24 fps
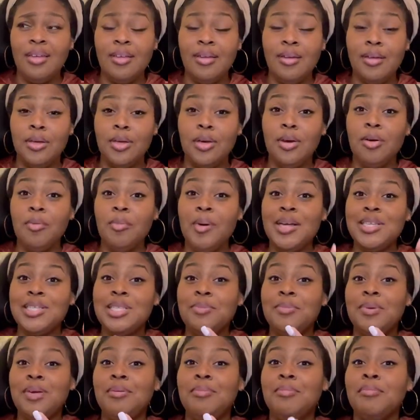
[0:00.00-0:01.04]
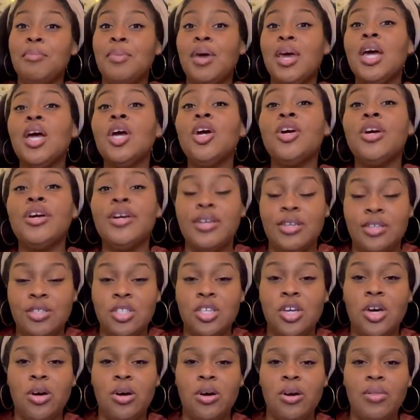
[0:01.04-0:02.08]
You're about to be married,
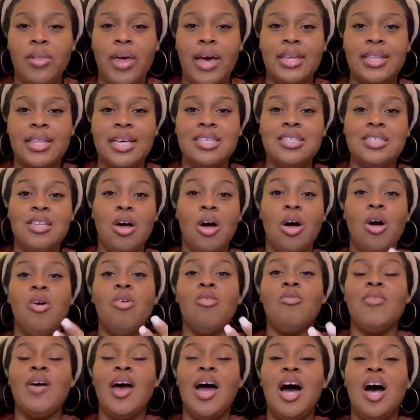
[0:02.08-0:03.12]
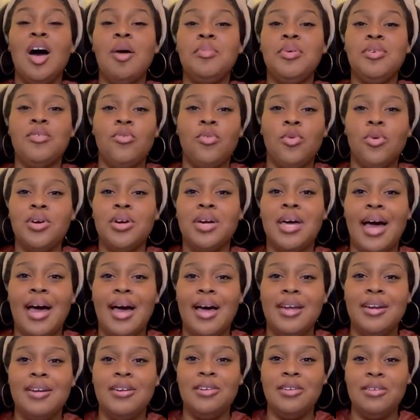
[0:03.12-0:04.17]
sir. Like, that's a whole vow before
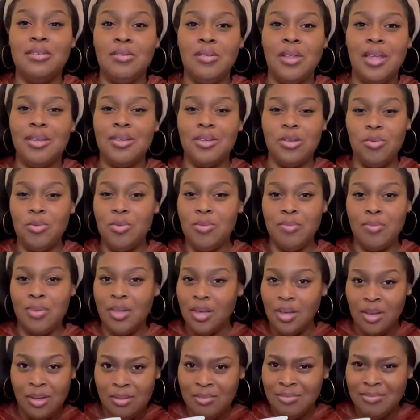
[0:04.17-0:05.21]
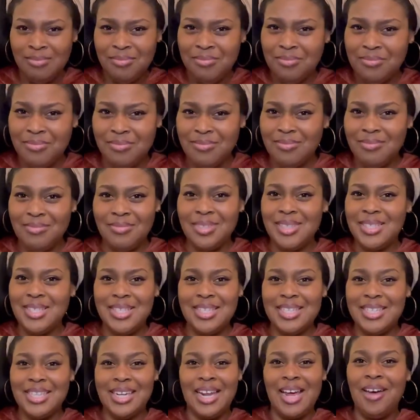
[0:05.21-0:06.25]
God. It, like, you, this
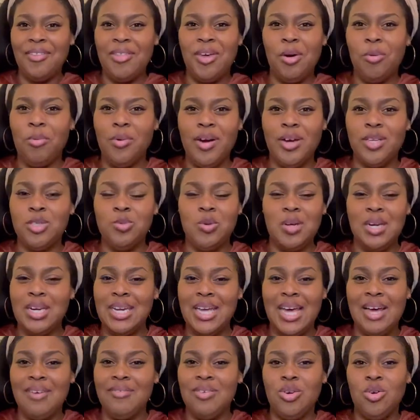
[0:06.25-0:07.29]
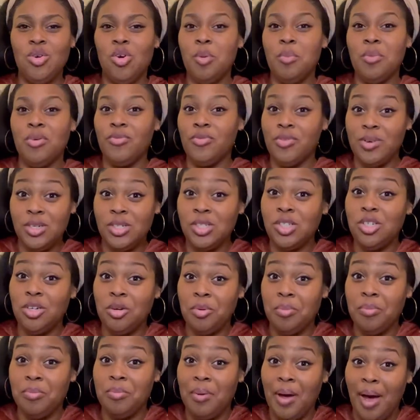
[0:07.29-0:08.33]
isn't how that works. We didn't have a normal
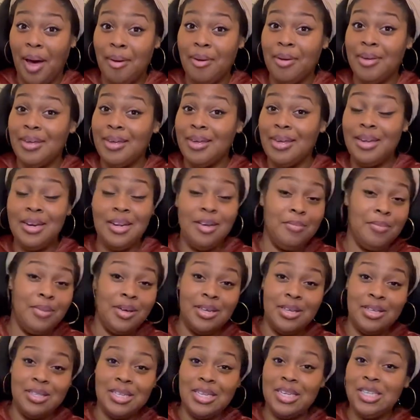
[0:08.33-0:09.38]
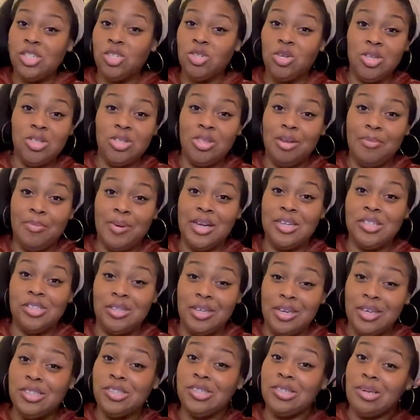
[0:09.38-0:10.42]
friendship by any means, any stretch of the
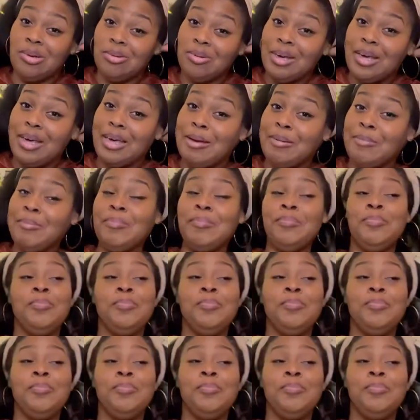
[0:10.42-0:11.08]
imagination, okay?